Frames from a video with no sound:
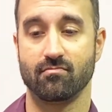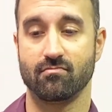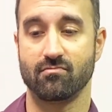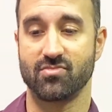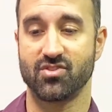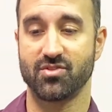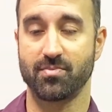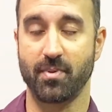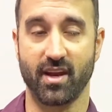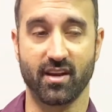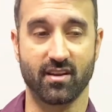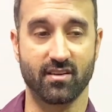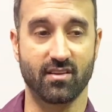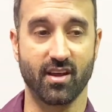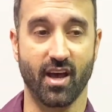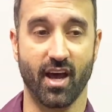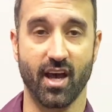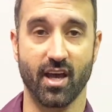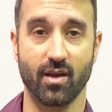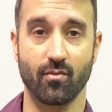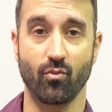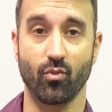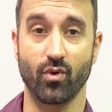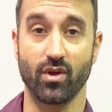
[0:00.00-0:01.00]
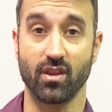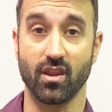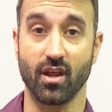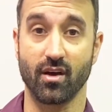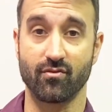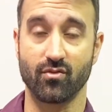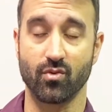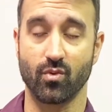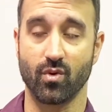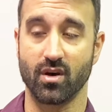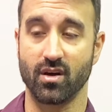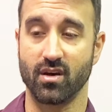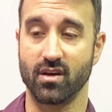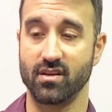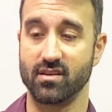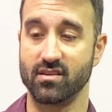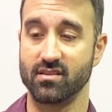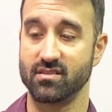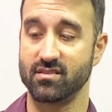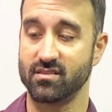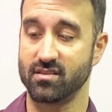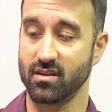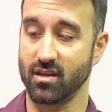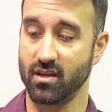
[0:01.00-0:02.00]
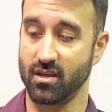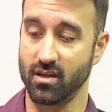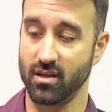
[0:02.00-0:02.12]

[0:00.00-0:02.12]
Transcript: spending time with loved ones,